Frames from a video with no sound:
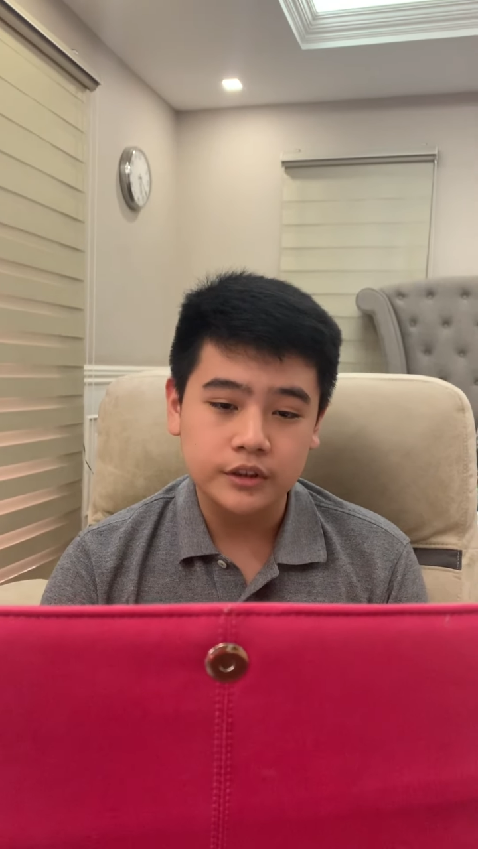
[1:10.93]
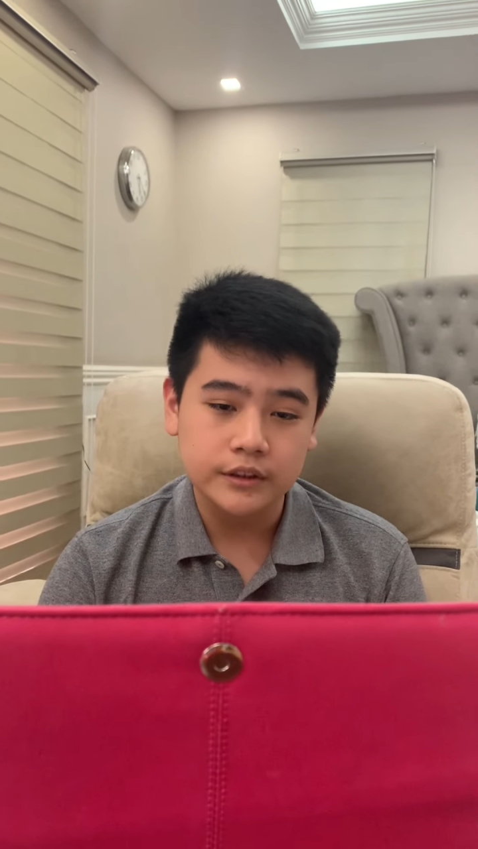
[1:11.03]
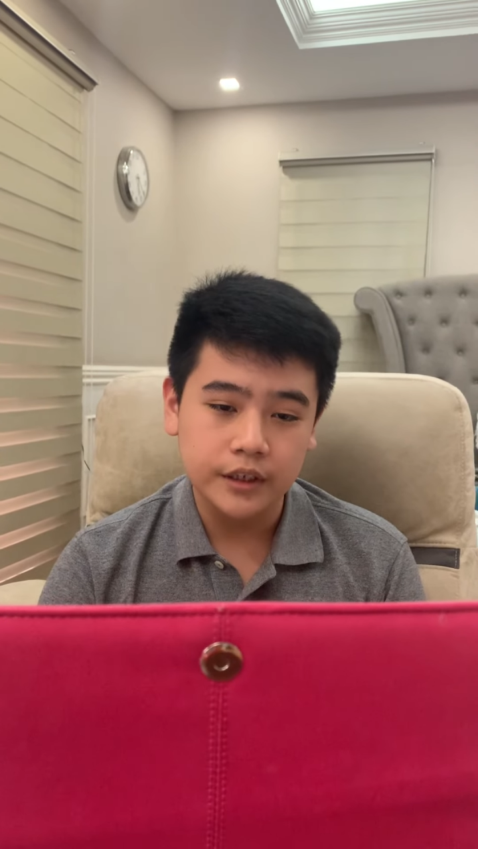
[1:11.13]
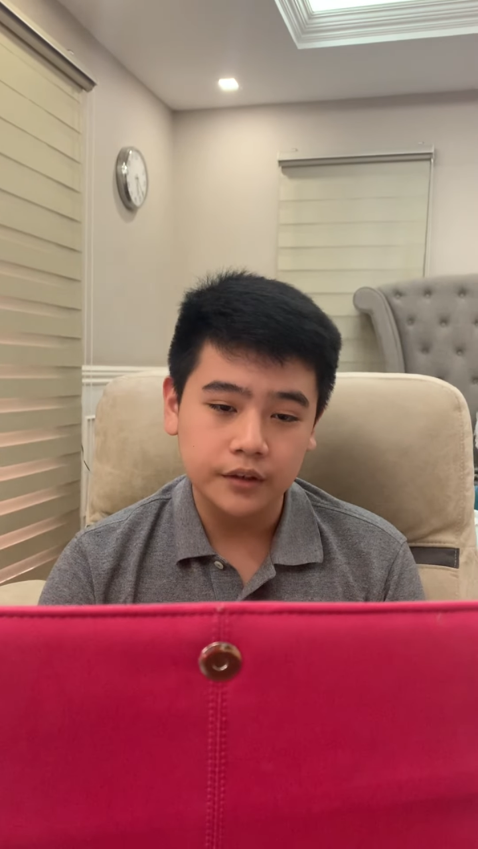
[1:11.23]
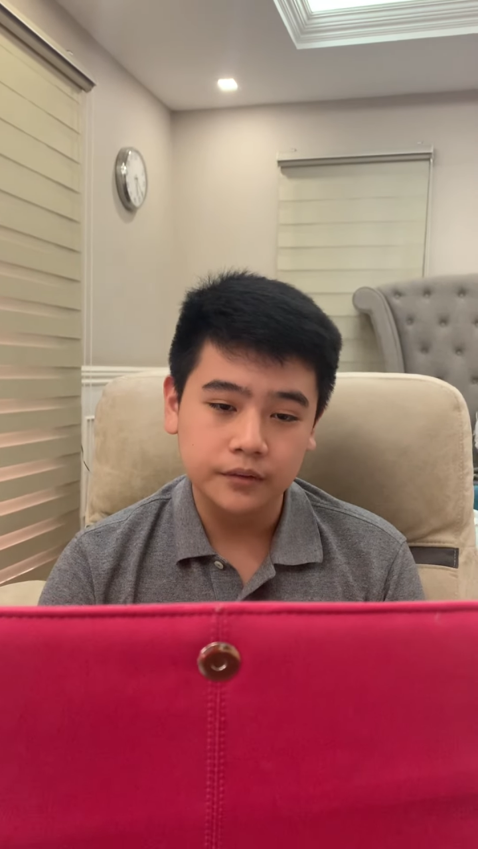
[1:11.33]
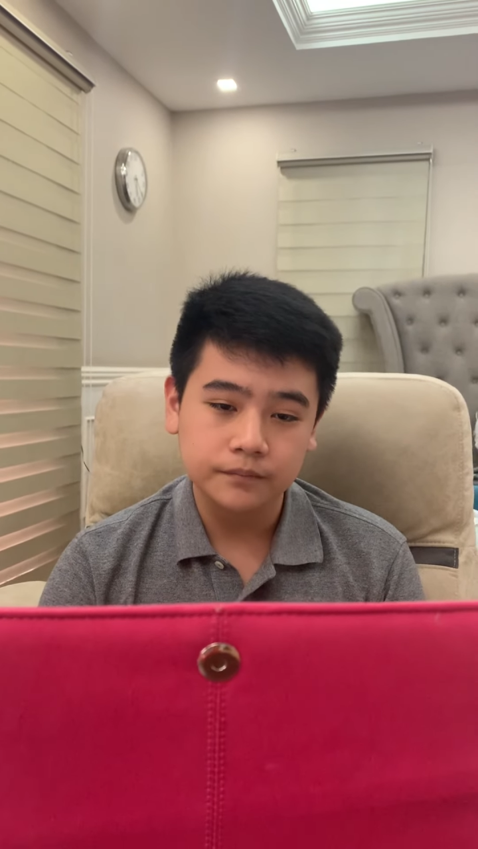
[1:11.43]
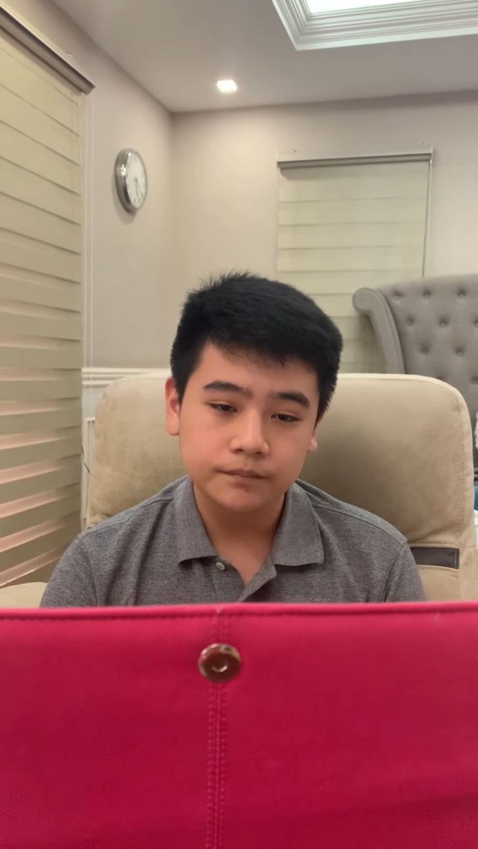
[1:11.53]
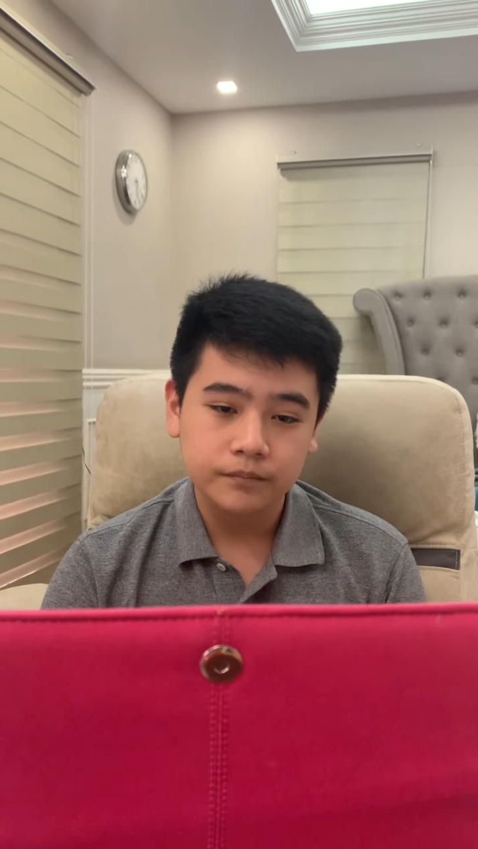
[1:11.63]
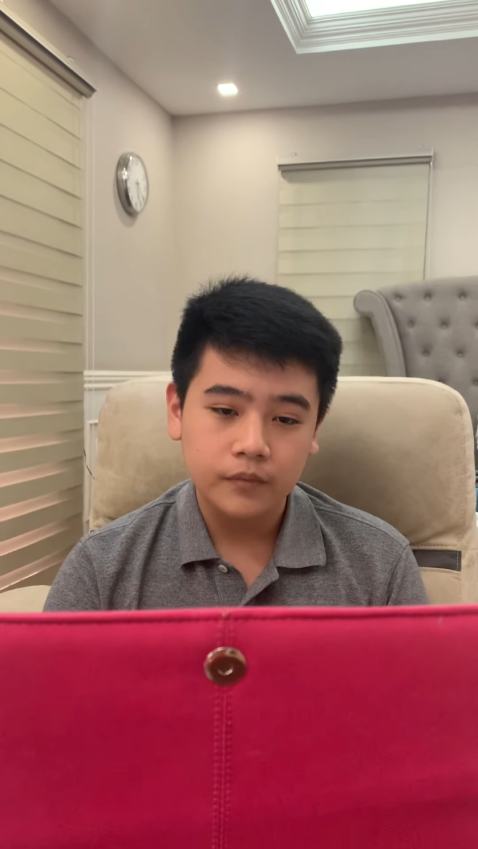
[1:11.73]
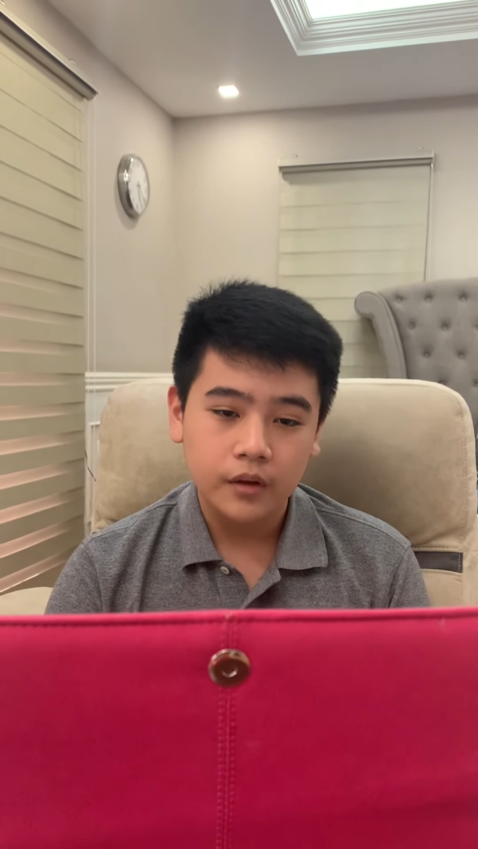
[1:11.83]
saying.
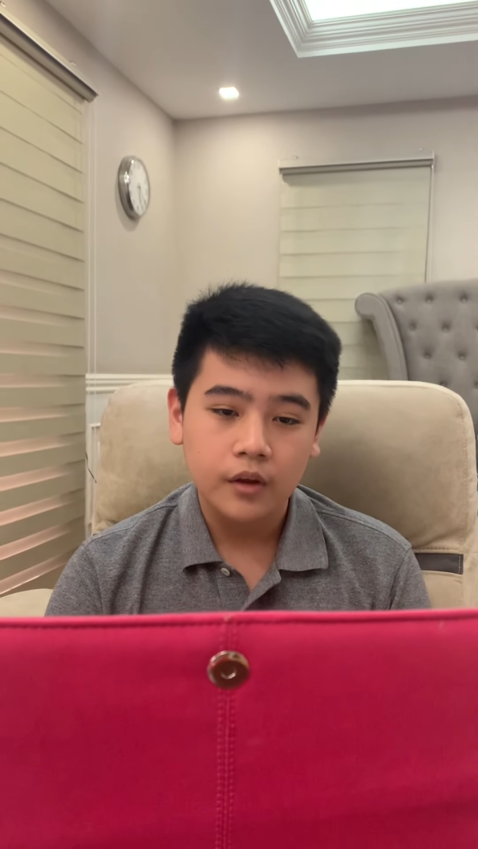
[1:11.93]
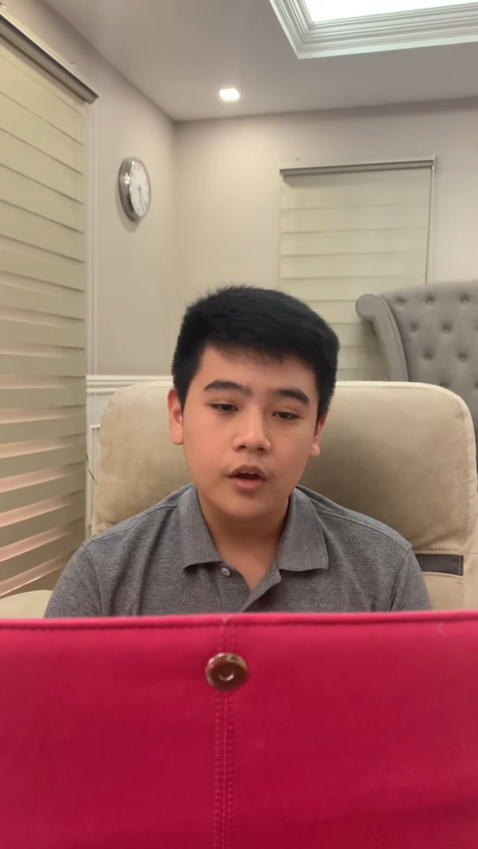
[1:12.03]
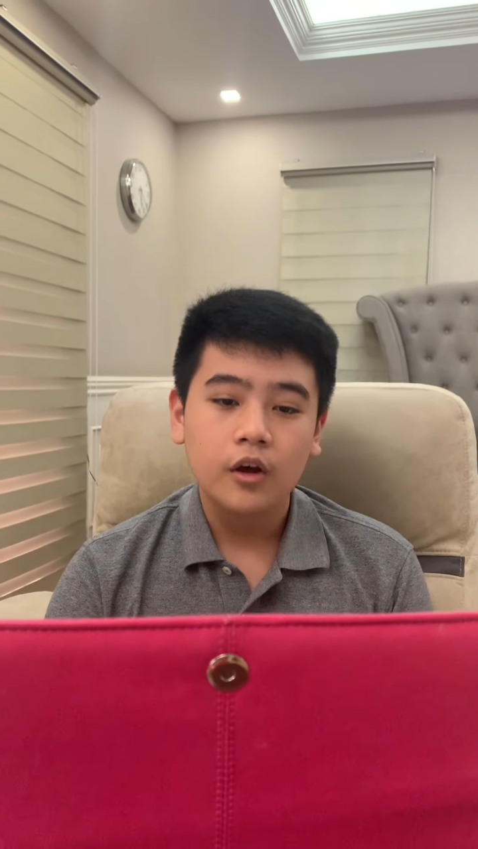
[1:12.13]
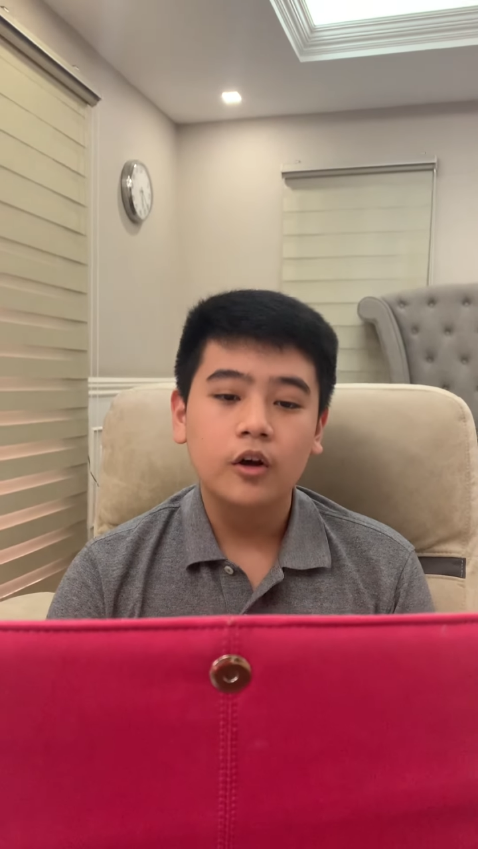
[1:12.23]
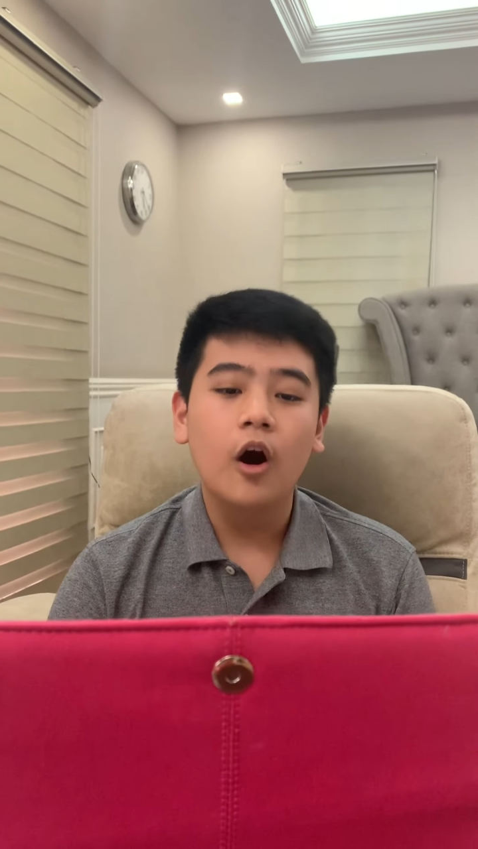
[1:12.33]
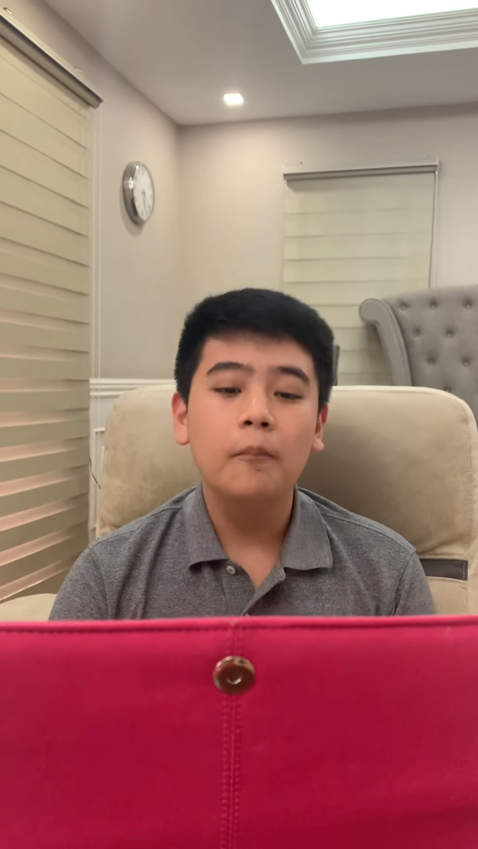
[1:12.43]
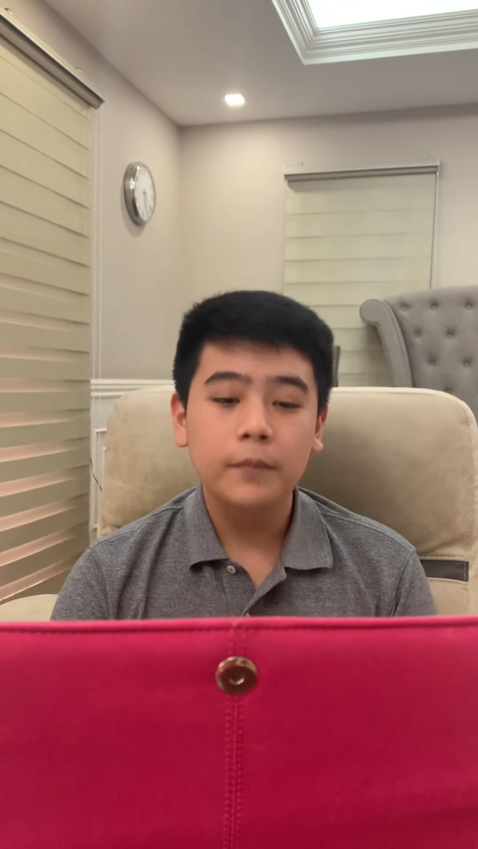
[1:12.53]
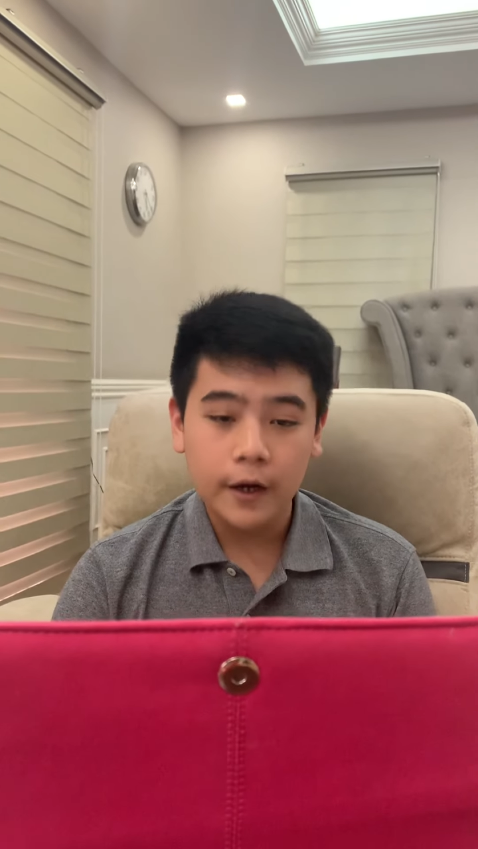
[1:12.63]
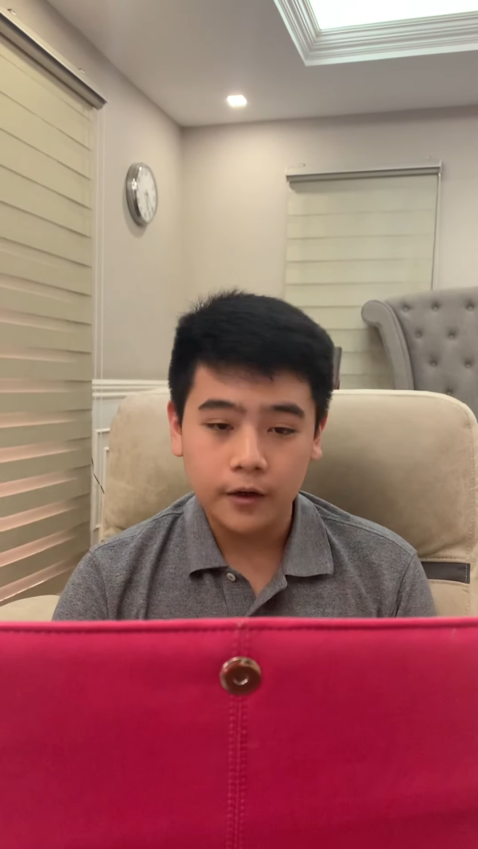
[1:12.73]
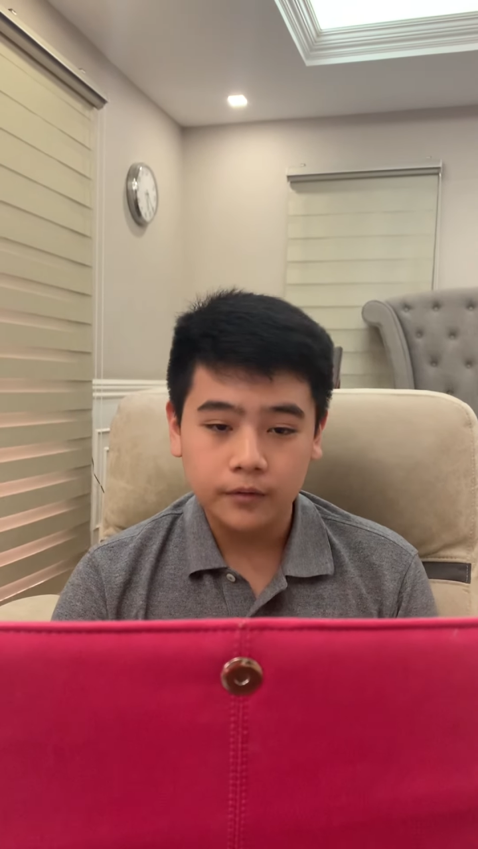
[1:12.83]

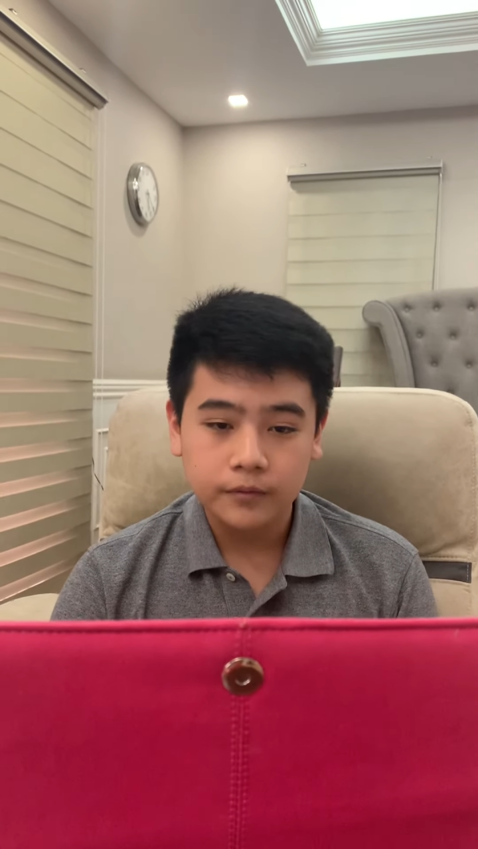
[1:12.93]
Compare.